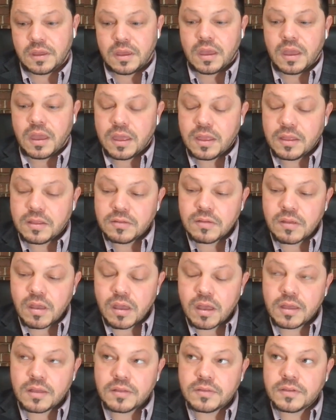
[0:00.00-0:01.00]
And
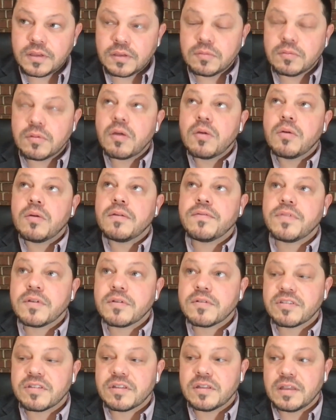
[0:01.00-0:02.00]
do you know if
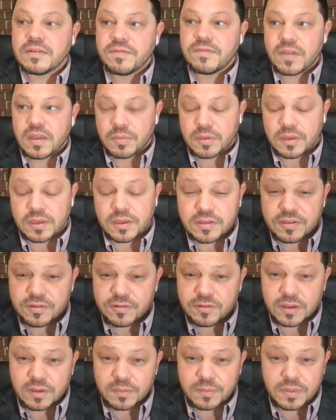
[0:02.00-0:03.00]
there's any family
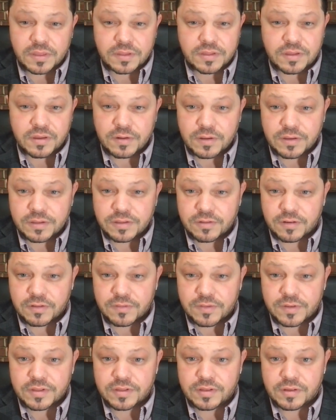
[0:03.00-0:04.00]
history of military
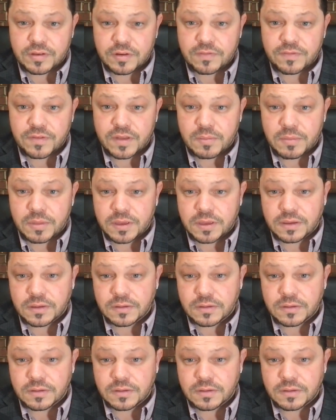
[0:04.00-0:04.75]
service in your family?